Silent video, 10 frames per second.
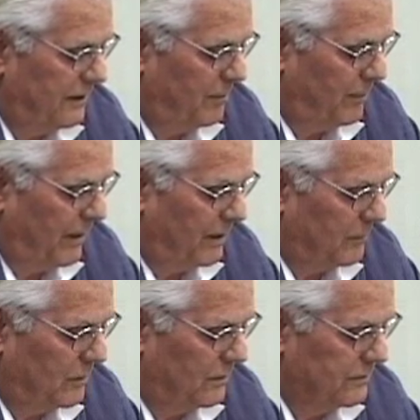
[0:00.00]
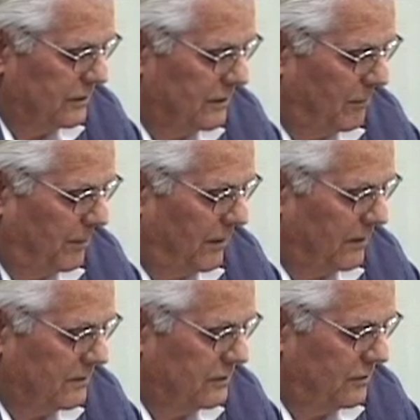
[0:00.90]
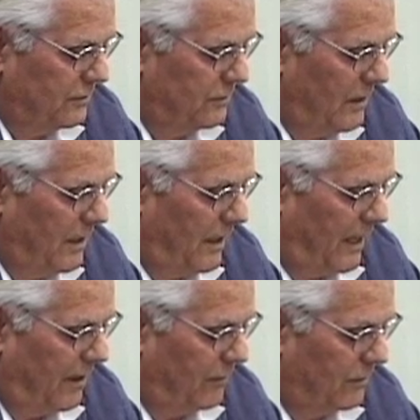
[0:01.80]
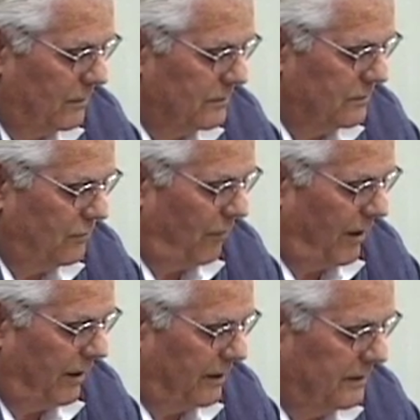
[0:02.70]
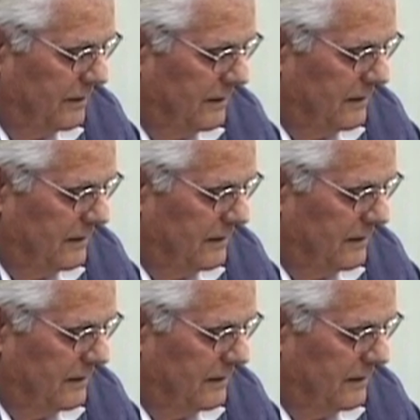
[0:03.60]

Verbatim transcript: up animals in the park zoo, howled, drank.